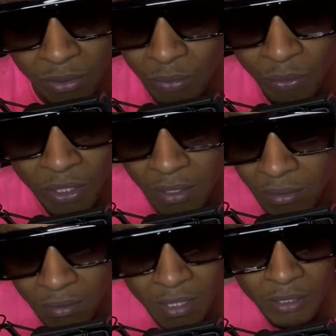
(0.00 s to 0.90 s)
weak
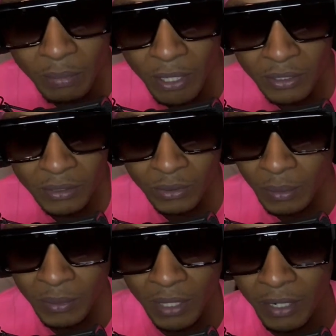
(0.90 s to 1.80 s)
as a person. I
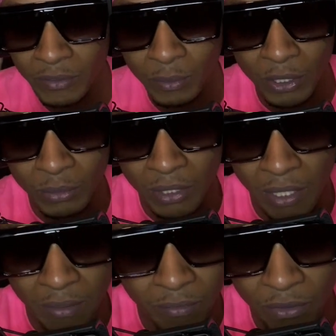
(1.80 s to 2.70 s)
mean, not as a person, but like,
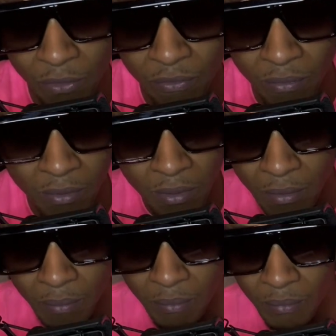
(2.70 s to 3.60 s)
you know,
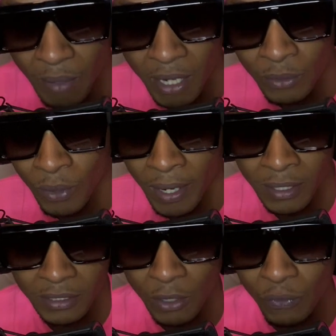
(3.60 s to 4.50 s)
body
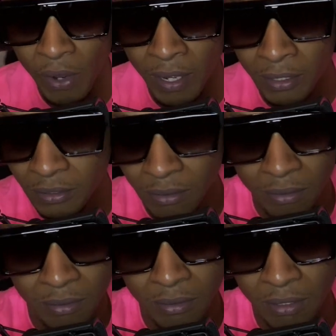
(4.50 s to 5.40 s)
wise, health wise,
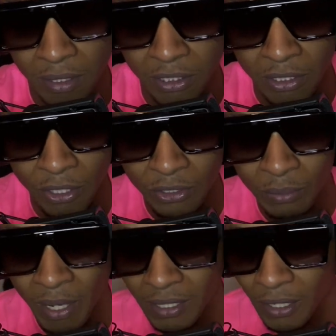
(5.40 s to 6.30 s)
and she nursed him
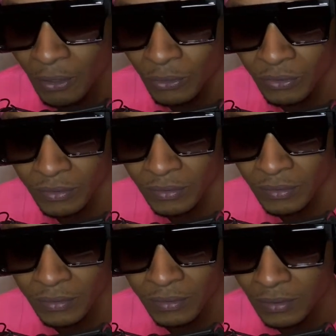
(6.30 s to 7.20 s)
back to health,
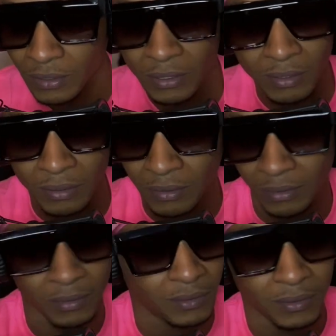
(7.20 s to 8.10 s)
and
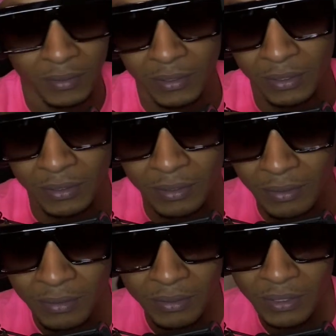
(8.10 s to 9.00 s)

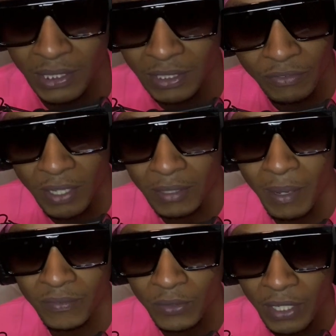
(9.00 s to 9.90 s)
she fucked him
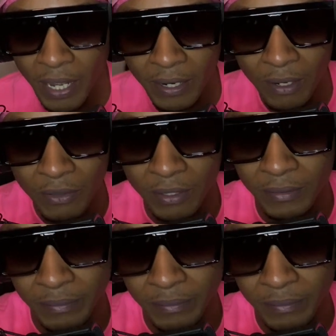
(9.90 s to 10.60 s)
after he got healthy.